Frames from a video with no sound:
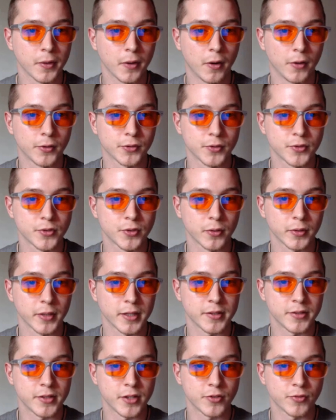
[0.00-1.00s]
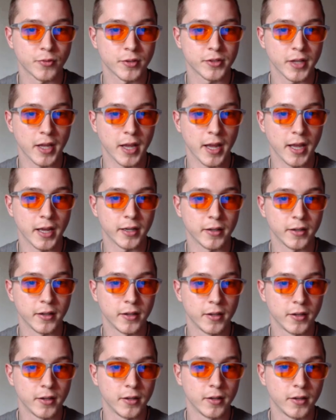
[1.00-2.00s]
also sold as citrus and
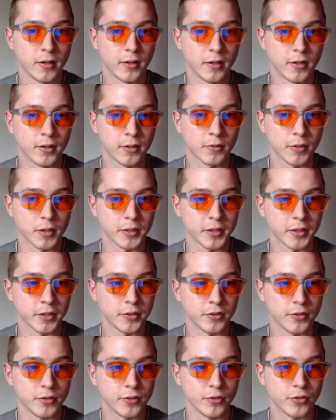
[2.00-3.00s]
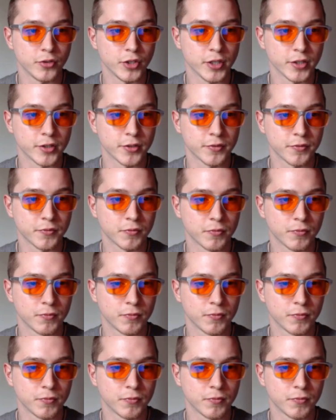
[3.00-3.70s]
cretaceous,